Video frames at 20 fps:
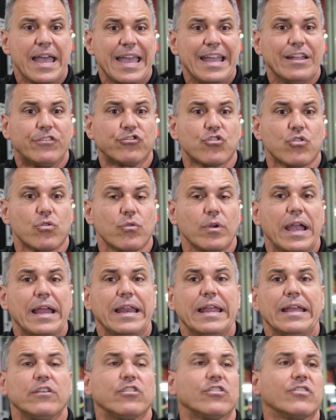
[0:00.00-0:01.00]
It's
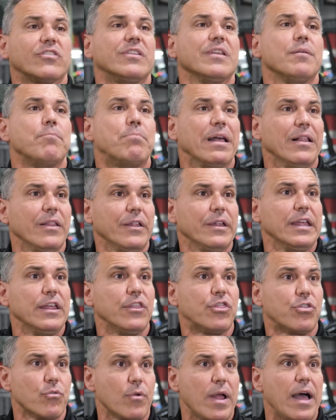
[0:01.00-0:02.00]
creating stability
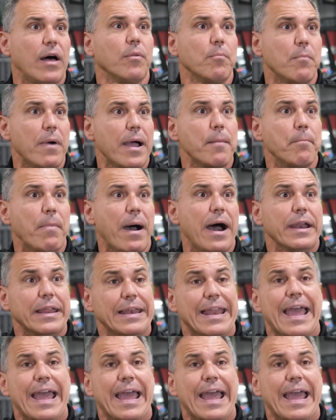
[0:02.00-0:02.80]
throughout my body.